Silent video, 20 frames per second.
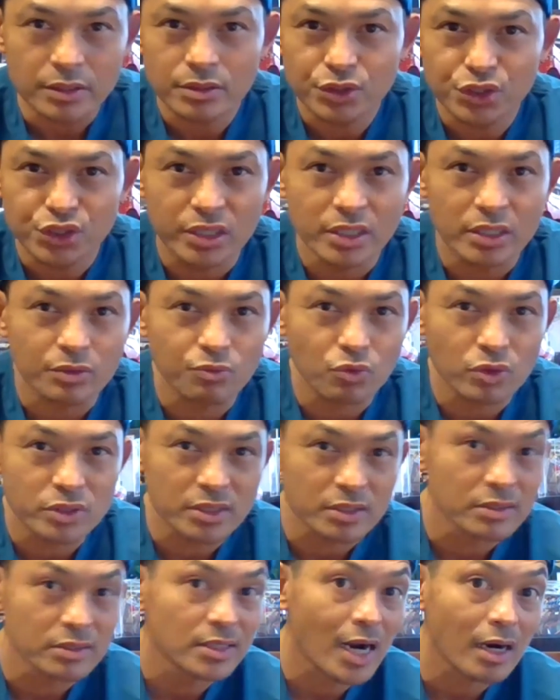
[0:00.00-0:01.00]
She didn't, wasn't
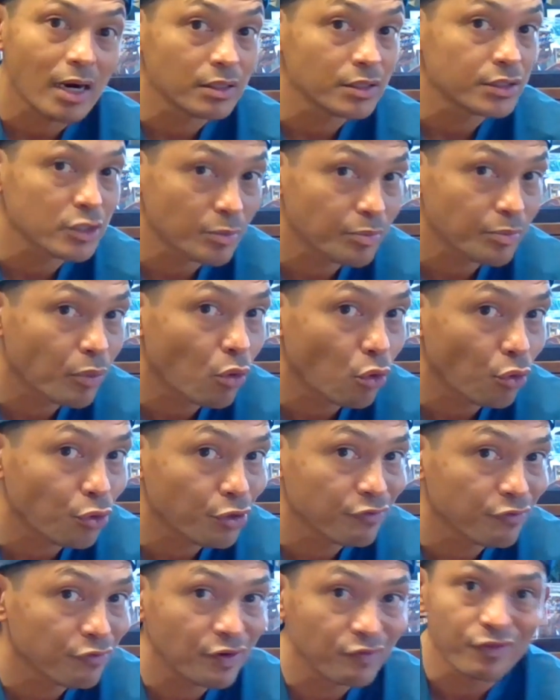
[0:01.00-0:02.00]
entirely
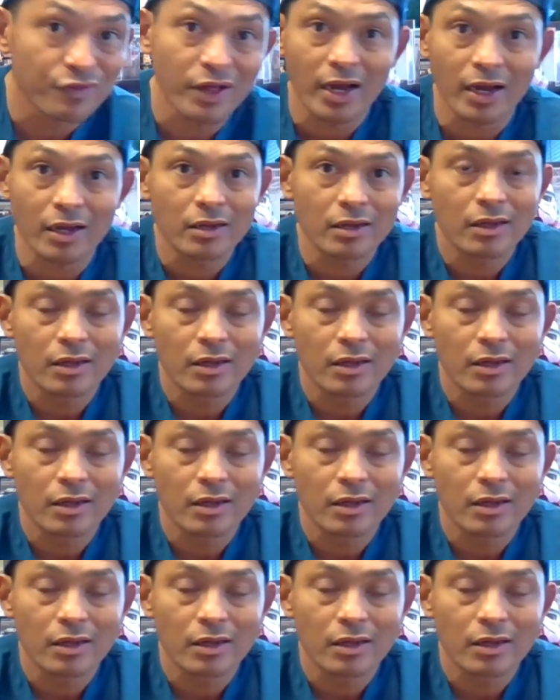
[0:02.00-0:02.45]
supportive of that,